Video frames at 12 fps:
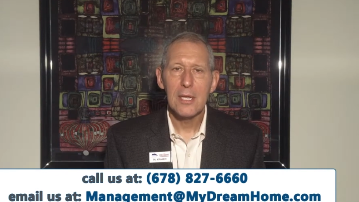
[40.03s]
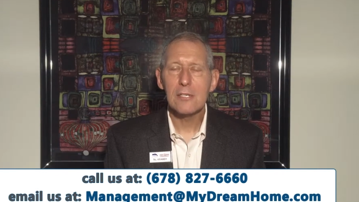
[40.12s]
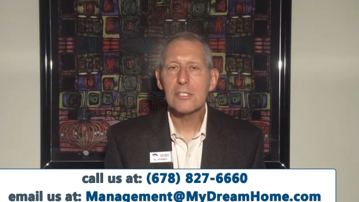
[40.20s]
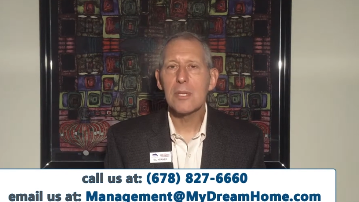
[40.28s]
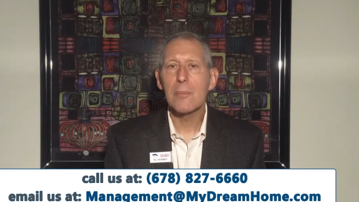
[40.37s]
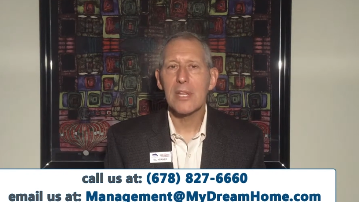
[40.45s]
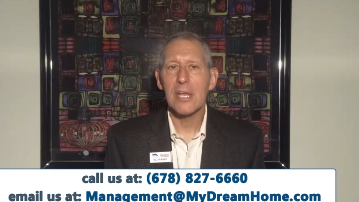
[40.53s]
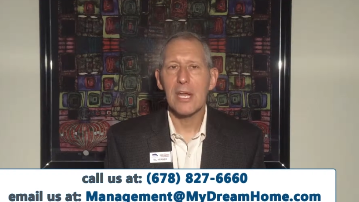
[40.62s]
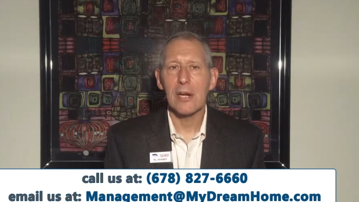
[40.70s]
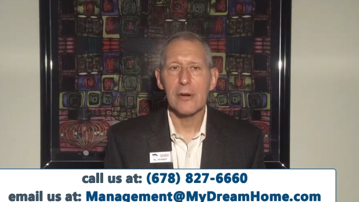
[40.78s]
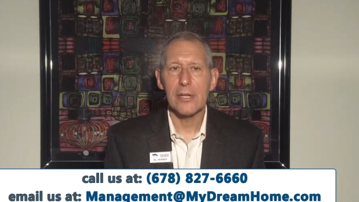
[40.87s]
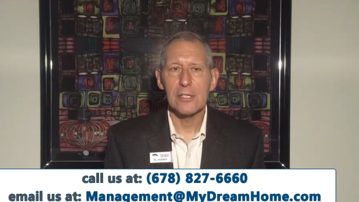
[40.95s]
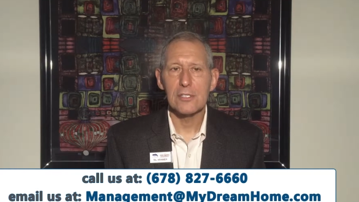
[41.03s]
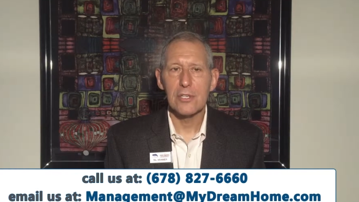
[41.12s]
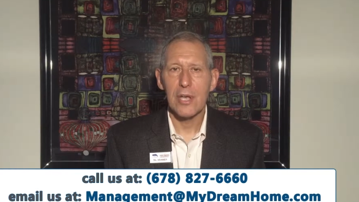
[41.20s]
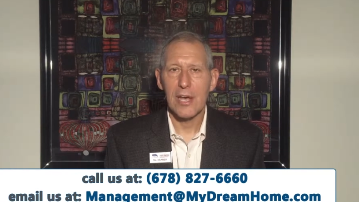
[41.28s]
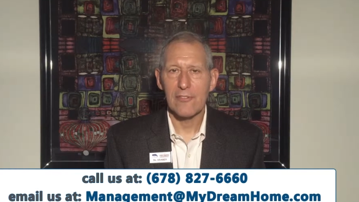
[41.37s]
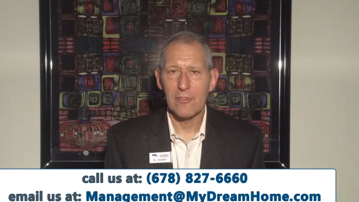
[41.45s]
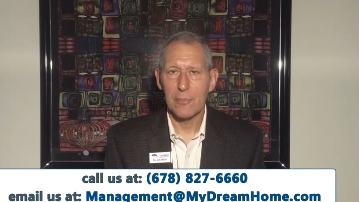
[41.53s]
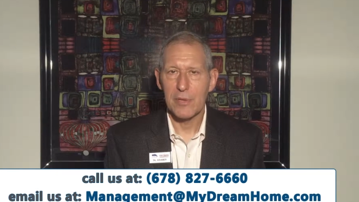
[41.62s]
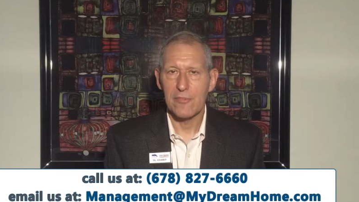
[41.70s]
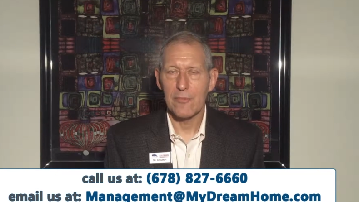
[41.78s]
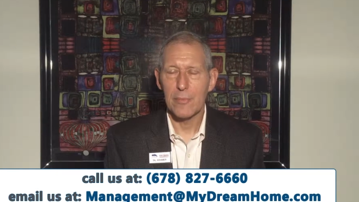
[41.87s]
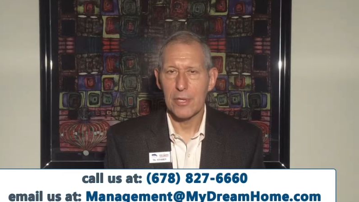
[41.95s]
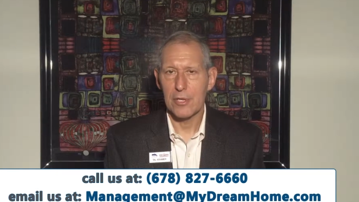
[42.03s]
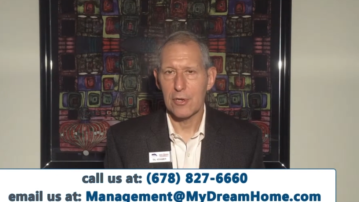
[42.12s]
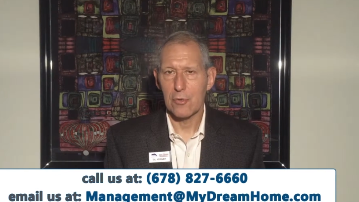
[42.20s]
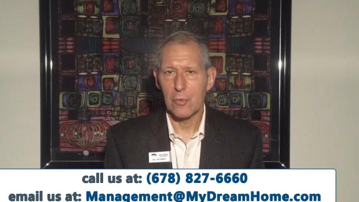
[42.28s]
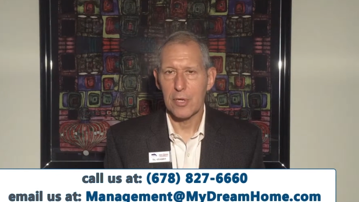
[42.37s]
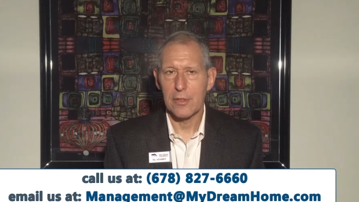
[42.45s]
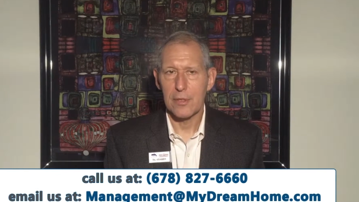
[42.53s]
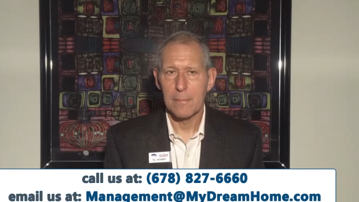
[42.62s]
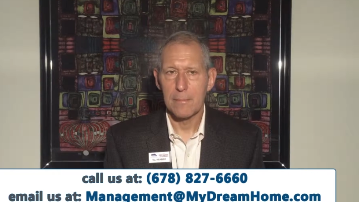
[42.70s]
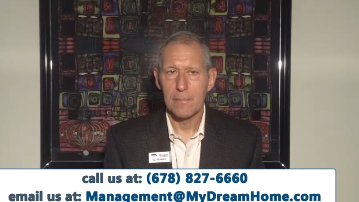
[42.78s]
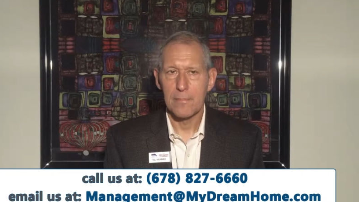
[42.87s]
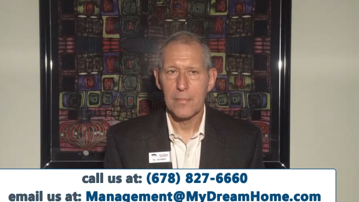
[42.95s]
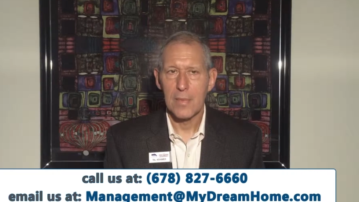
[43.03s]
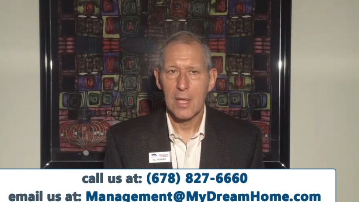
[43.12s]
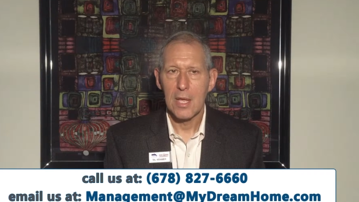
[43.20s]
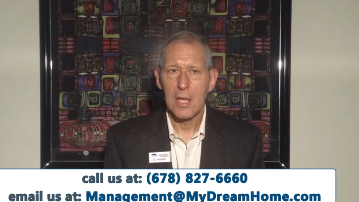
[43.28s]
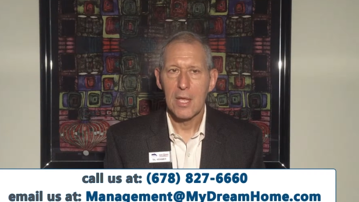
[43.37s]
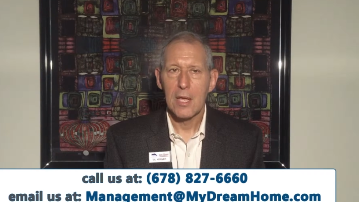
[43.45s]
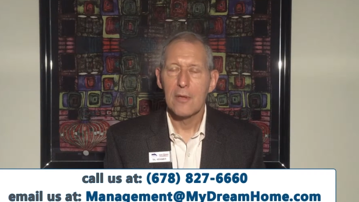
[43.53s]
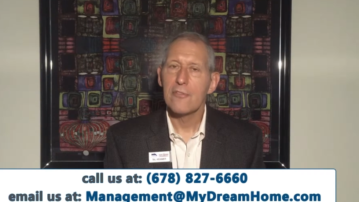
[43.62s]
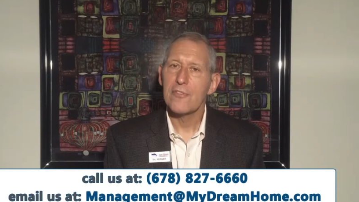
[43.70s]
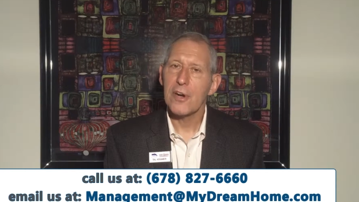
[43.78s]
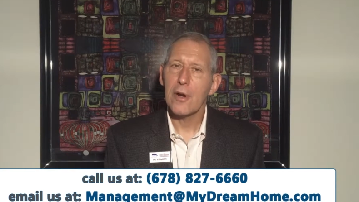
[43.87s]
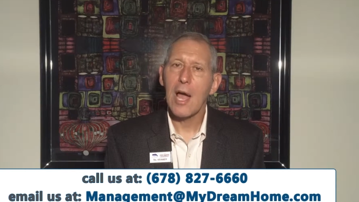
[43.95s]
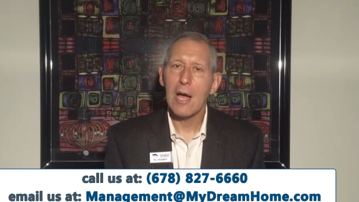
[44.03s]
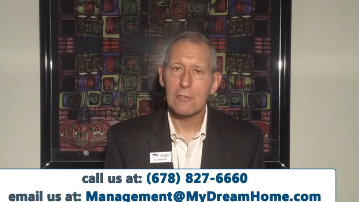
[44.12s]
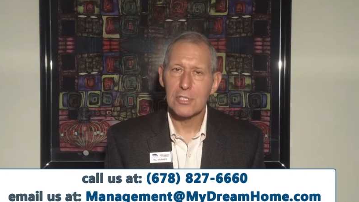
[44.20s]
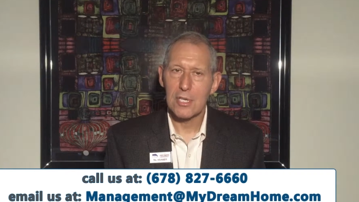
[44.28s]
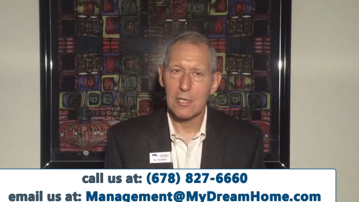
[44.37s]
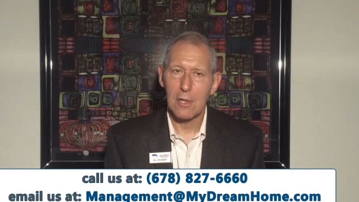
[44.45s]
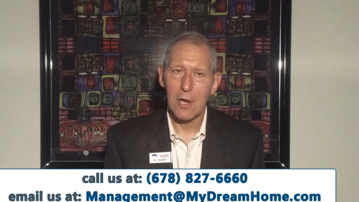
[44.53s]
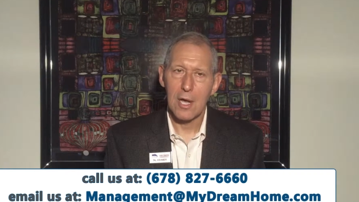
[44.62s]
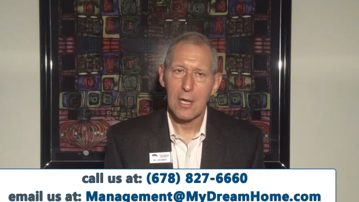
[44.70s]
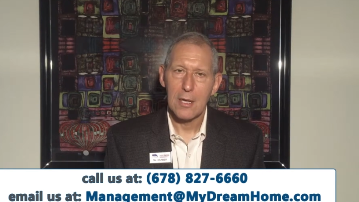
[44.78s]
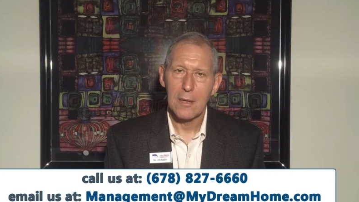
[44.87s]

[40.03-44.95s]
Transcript: Here's some of the areas you have to be familiar with. Fair housing law.